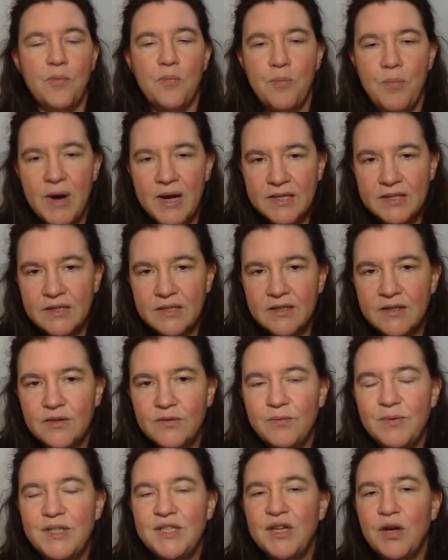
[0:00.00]
But
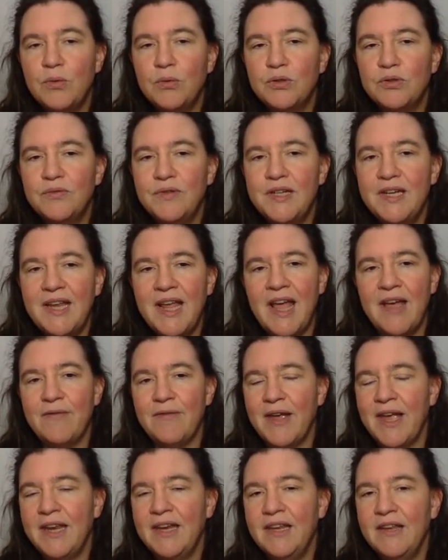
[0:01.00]
we don't really have
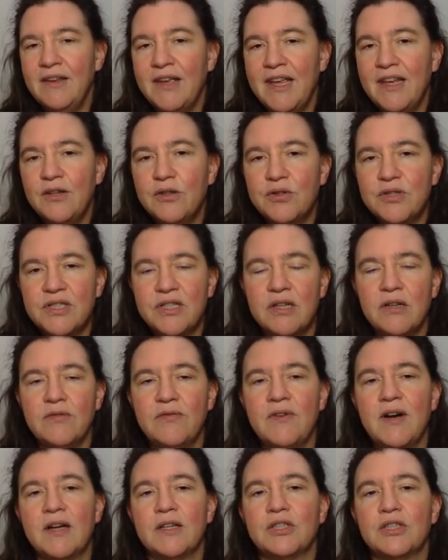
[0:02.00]
any interesting
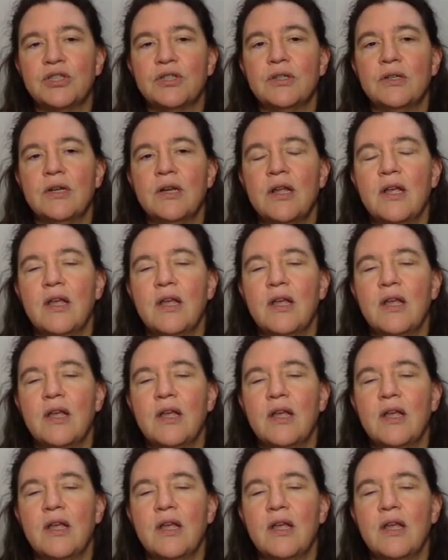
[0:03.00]
function